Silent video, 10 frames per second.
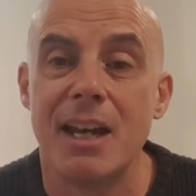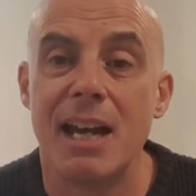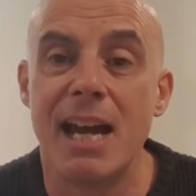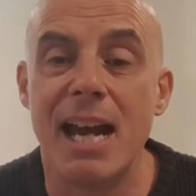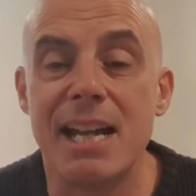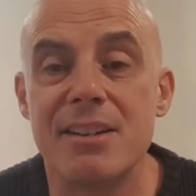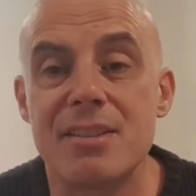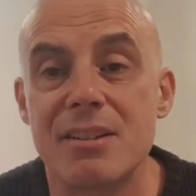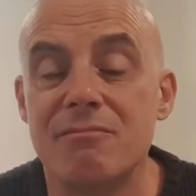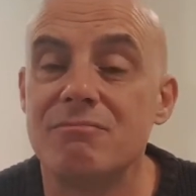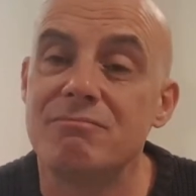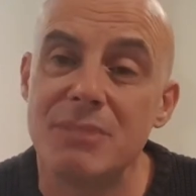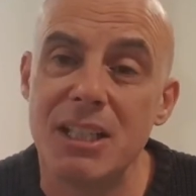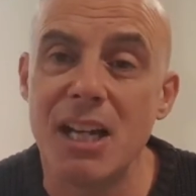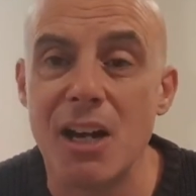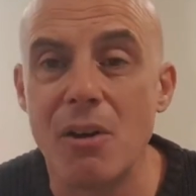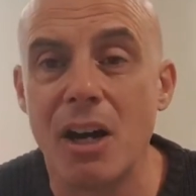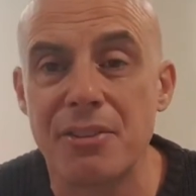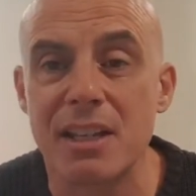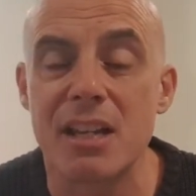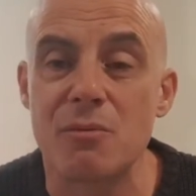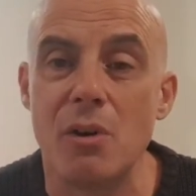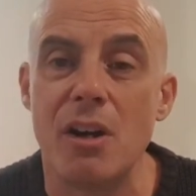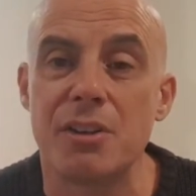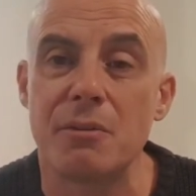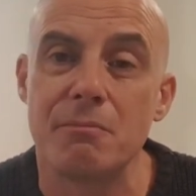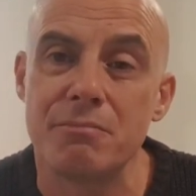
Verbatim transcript: And, you know, I think it's worth